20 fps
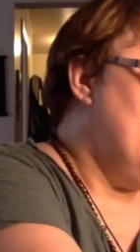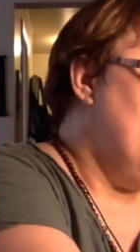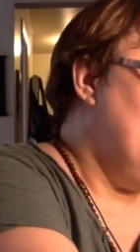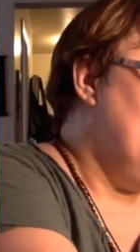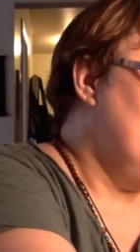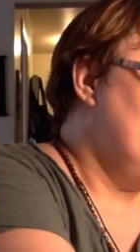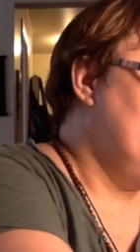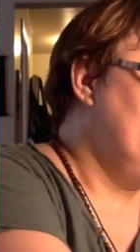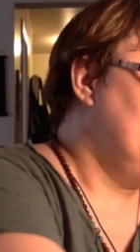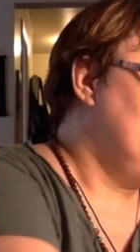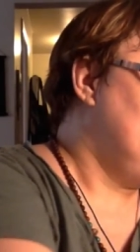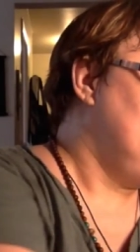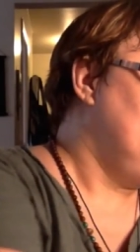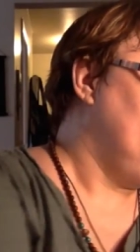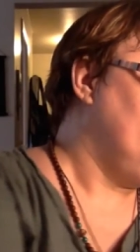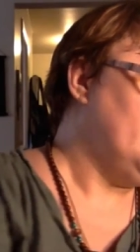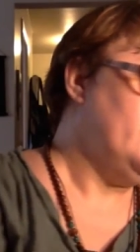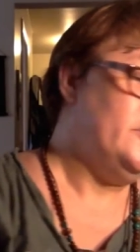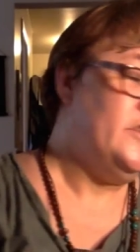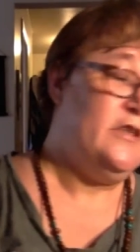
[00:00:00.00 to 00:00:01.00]
I was due
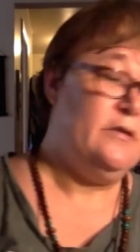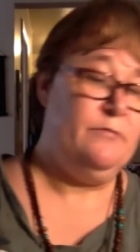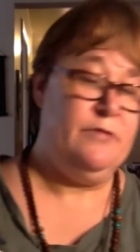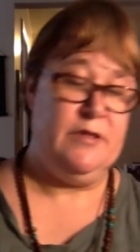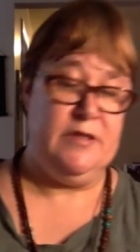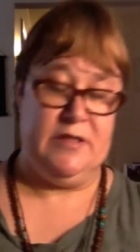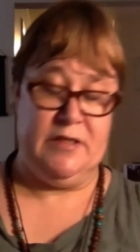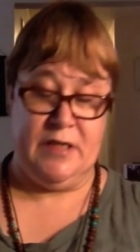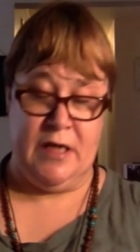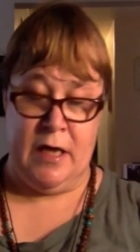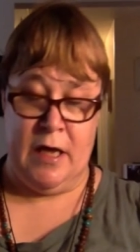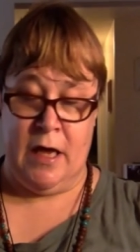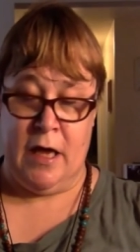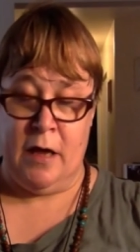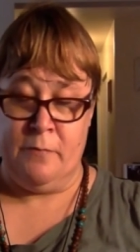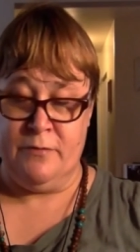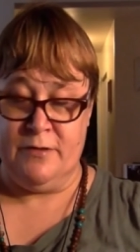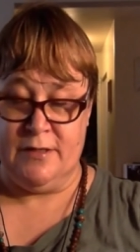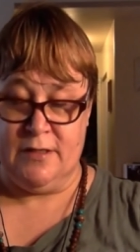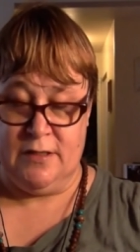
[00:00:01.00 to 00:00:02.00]
for some
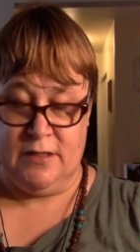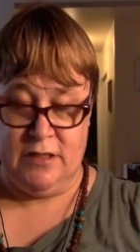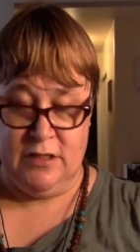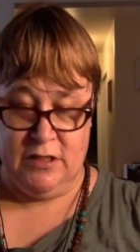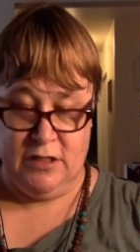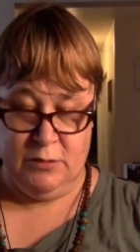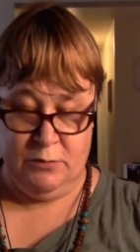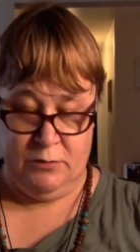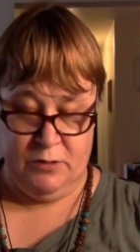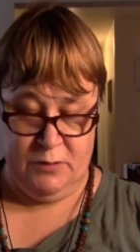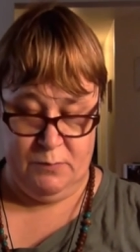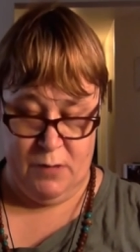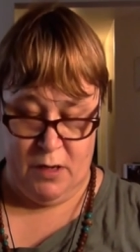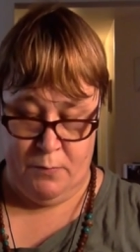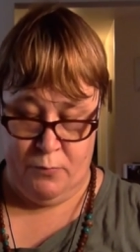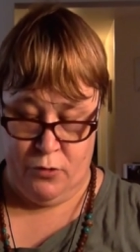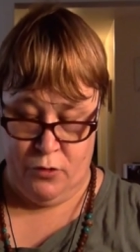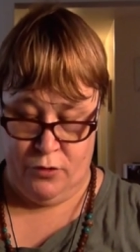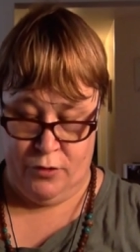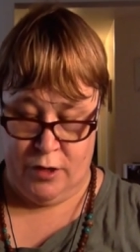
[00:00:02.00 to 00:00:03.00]
stamps, and since it was my
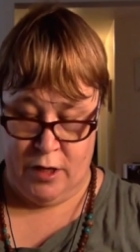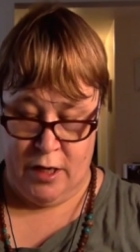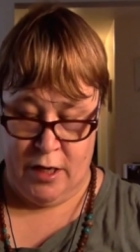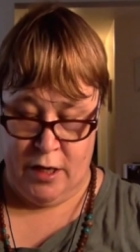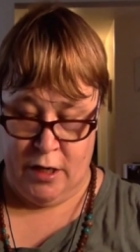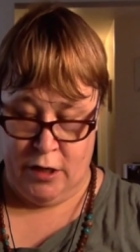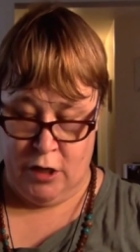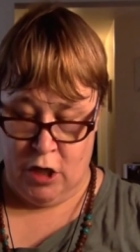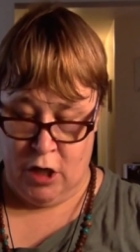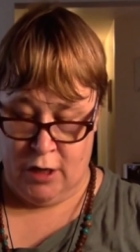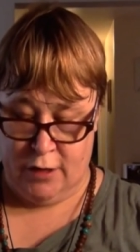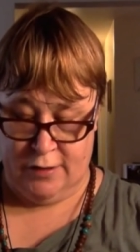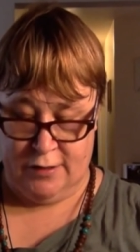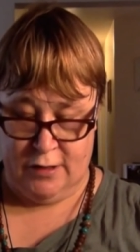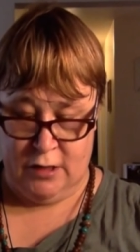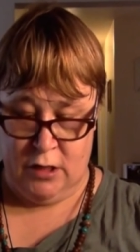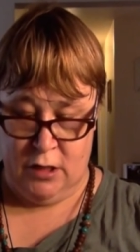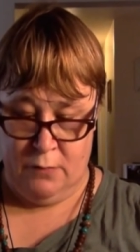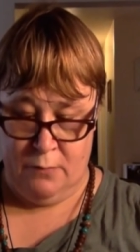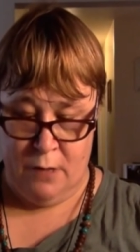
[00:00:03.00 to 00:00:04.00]
birthday, I got
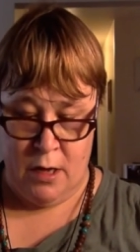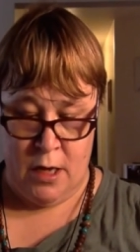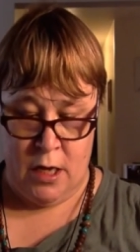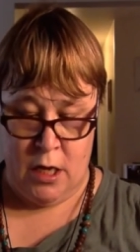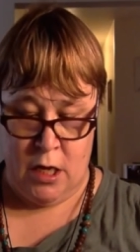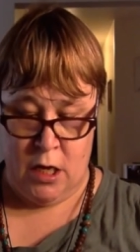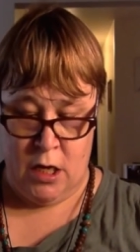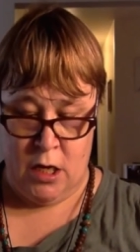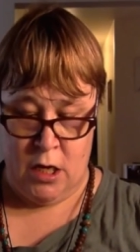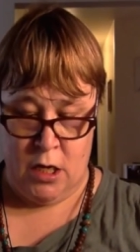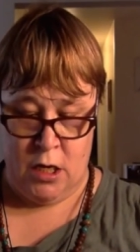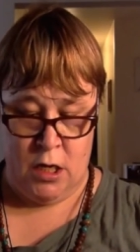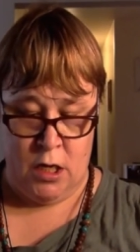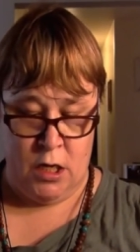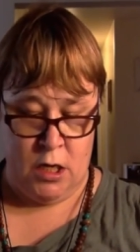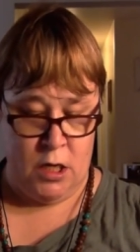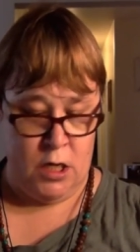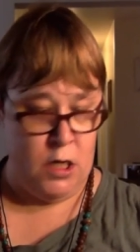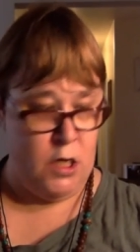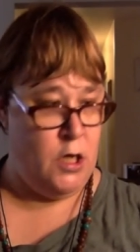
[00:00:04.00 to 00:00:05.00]
some.
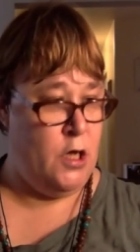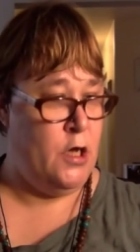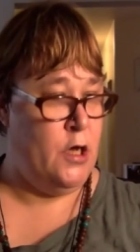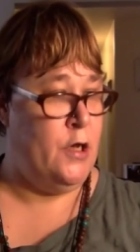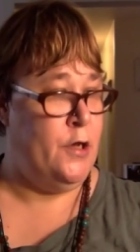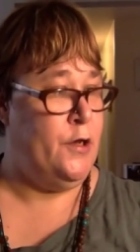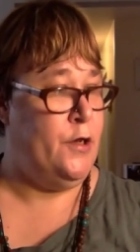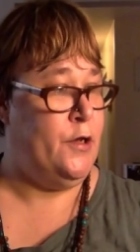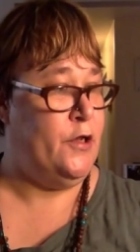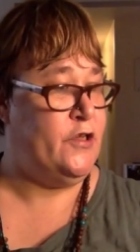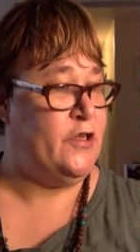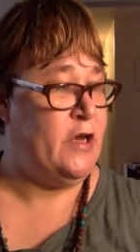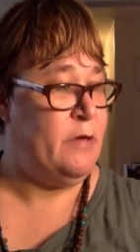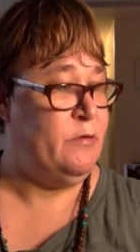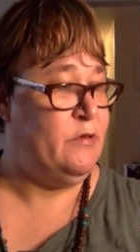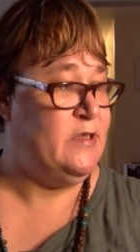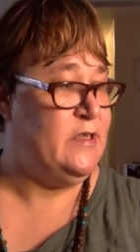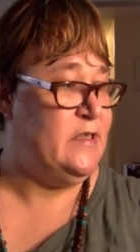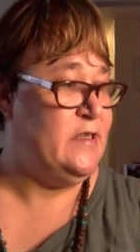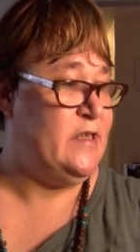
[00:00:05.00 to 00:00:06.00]
And
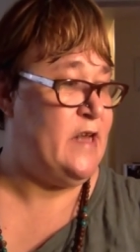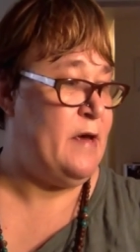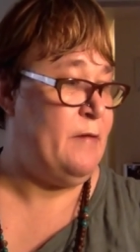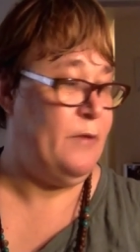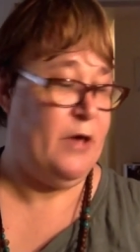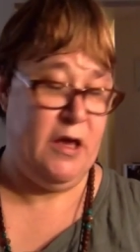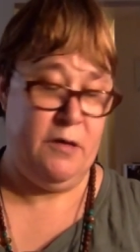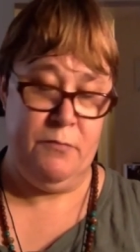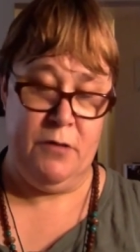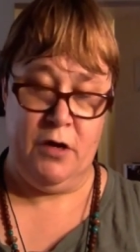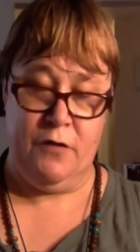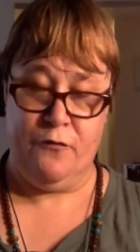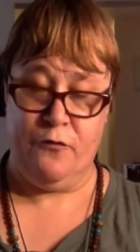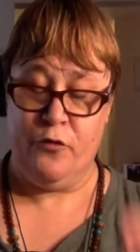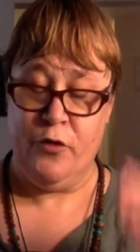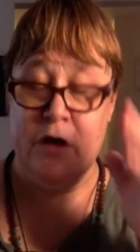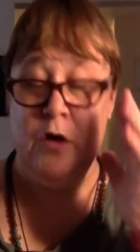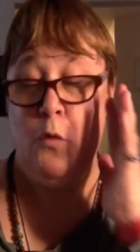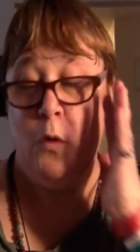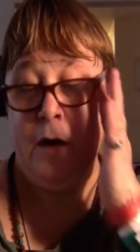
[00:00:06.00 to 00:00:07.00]
Simon Says Stamp gave me a
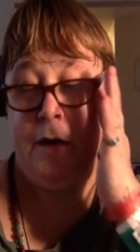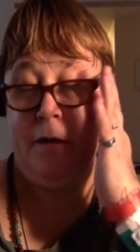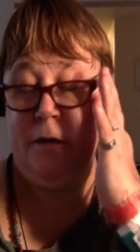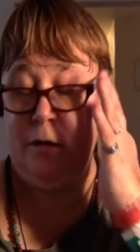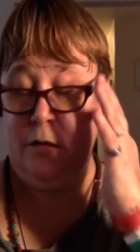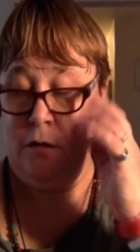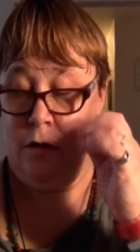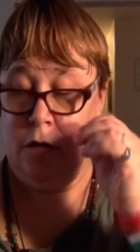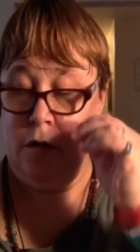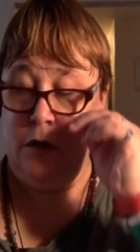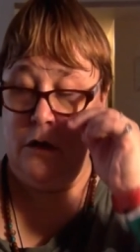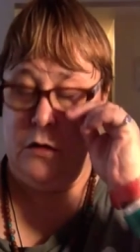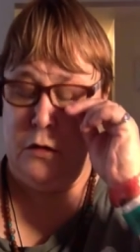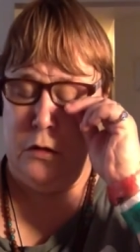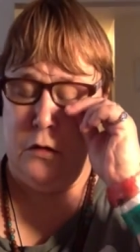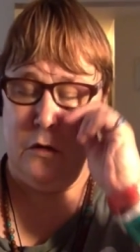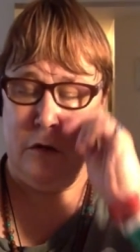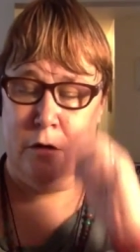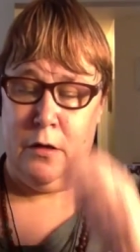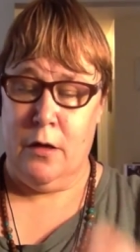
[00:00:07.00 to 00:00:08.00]
free one.
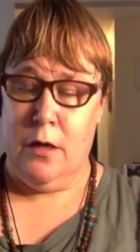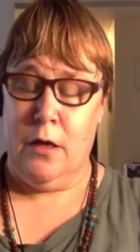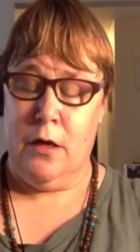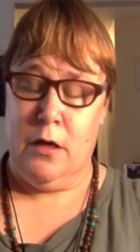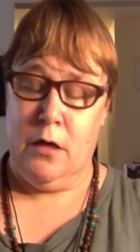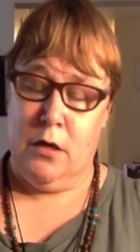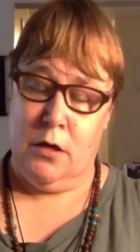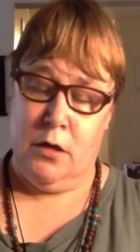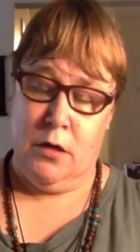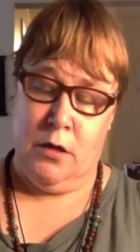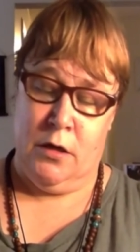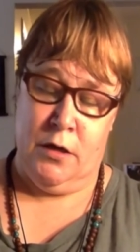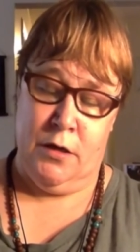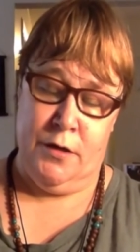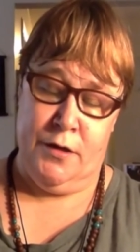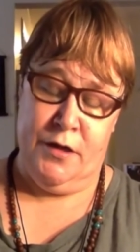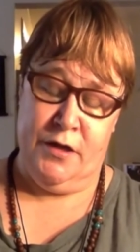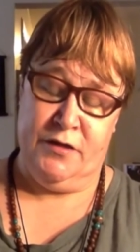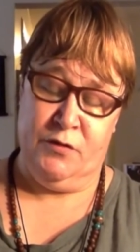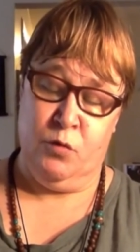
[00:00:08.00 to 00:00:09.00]
And
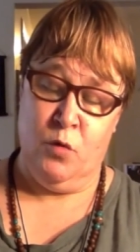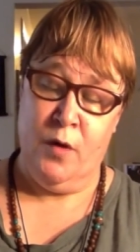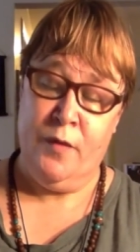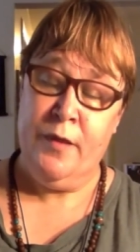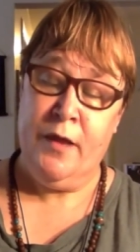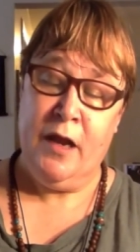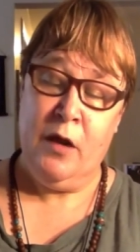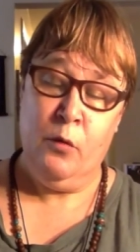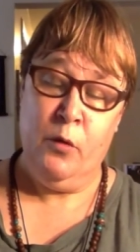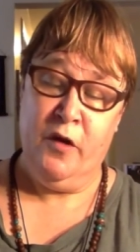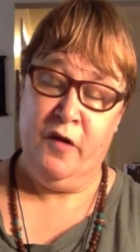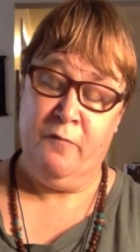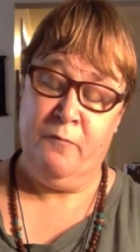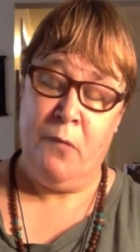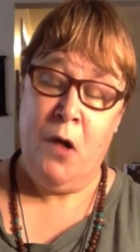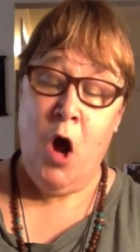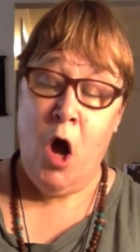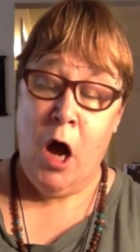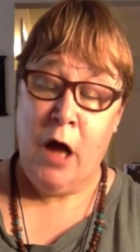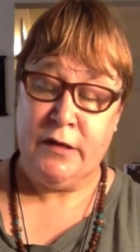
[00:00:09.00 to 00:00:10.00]
that's one that I would have
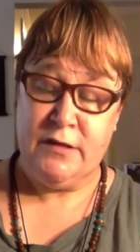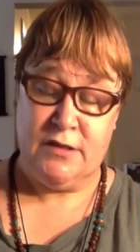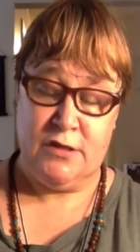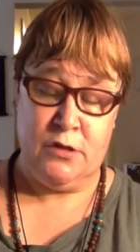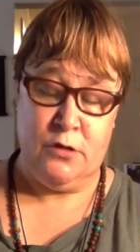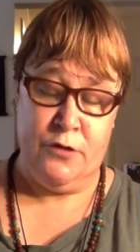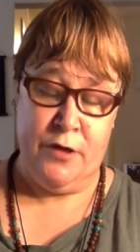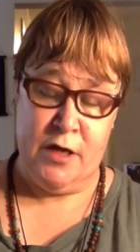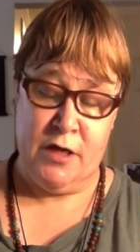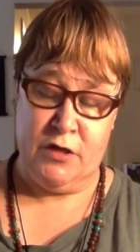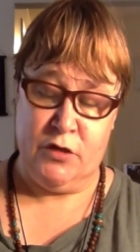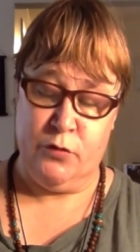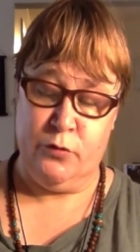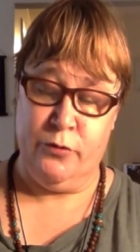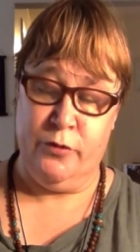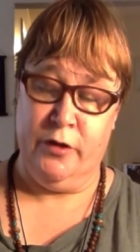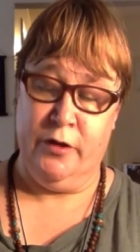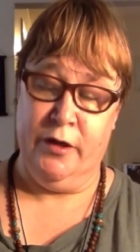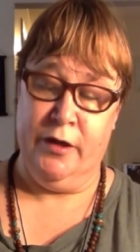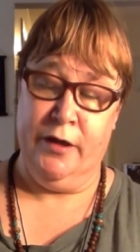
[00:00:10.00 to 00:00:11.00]
bought. So that's
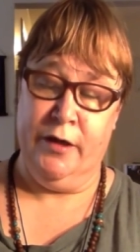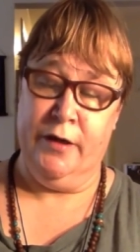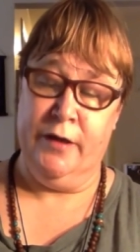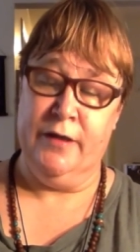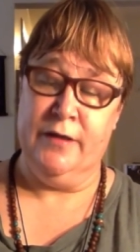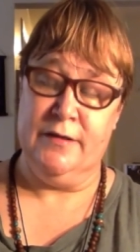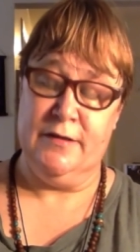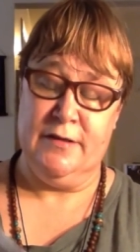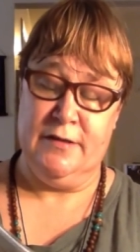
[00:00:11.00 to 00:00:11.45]
really nice.